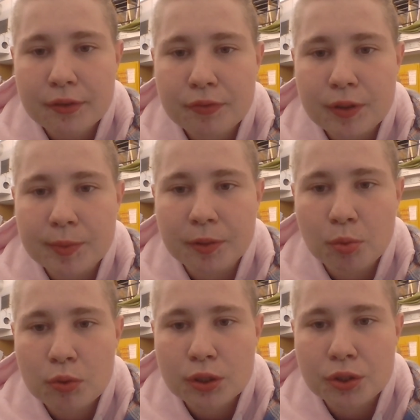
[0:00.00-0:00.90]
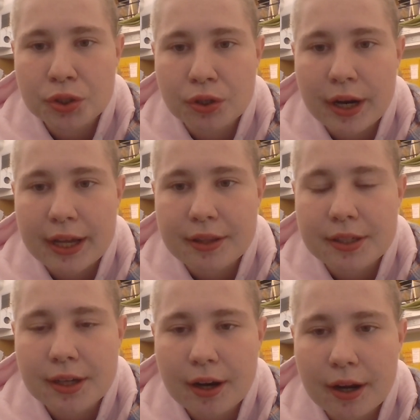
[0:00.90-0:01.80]
female portraiture at the
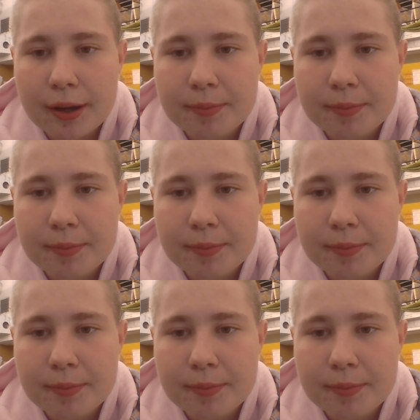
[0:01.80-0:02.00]
time,